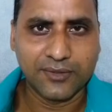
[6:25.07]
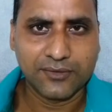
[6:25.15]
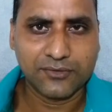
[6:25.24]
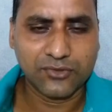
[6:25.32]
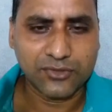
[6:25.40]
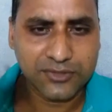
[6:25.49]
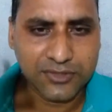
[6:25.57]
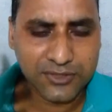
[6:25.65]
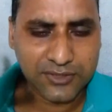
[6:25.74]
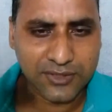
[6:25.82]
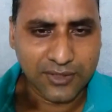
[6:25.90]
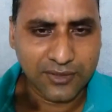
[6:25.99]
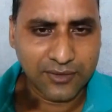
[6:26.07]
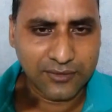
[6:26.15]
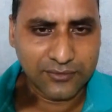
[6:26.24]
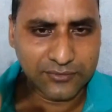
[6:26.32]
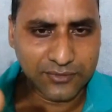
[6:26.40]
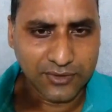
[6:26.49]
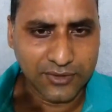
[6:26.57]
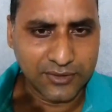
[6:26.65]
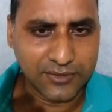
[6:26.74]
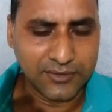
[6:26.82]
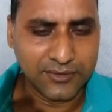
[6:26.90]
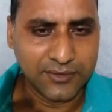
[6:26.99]
Toxic
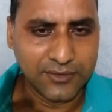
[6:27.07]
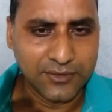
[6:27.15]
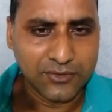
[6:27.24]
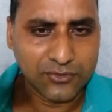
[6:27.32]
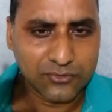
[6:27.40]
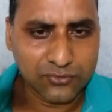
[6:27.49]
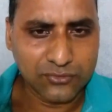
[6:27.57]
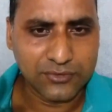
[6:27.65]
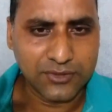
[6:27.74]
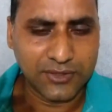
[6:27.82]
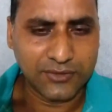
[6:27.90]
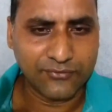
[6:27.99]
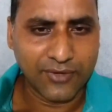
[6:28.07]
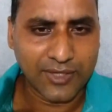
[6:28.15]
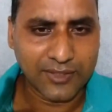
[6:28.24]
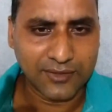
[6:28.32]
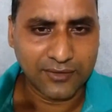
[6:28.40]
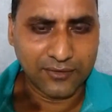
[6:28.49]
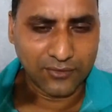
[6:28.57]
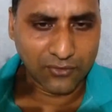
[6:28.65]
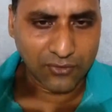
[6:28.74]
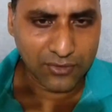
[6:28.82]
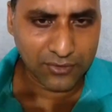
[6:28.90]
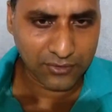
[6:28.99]
usually show the effect in
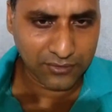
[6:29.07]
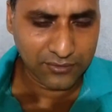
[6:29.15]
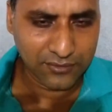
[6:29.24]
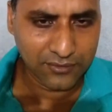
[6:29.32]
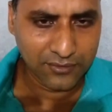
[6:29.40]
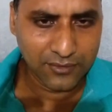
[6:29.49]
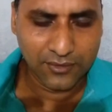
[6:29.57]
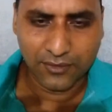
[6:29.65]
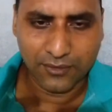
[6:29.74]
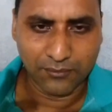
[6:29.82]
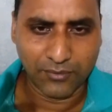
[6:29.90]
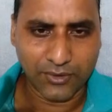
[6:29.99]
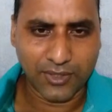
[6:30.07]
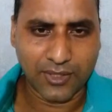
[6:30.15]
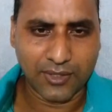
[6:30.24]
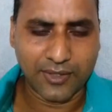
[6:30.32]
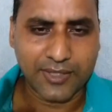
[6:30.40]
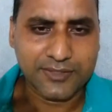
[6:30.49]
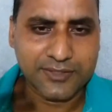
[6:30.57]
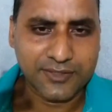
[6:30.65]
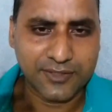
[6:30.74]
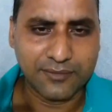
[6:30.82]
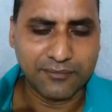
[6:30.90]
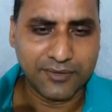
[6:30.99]
long run but are
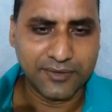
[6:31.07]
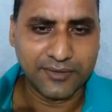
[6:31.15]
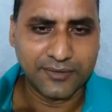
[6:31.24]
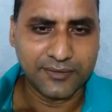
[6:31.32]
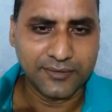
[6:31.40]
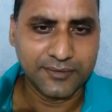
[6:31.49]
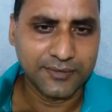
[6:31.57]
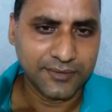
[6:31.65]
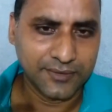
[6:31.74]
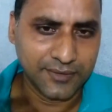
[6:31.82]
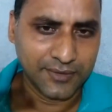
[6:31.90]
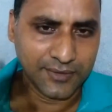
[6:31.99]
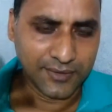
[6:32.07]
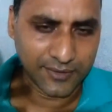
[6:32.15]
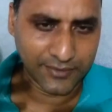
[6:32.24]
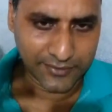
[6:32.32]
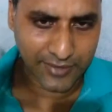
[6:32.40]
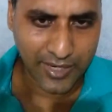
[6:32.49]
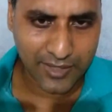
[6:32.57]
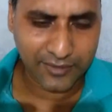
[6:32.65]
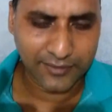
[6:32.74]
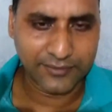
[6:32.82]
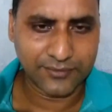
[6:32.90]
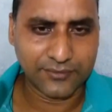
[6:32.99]
extremely
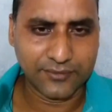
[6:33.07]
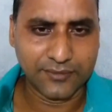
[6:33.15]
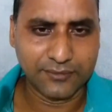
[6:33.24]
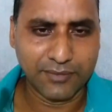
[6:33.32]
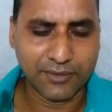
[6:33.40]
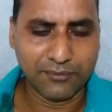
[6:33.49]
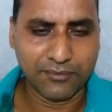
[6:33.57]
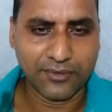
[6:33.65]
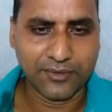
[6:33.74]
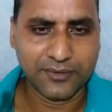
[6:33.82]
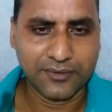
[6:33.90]
deadly to the human body.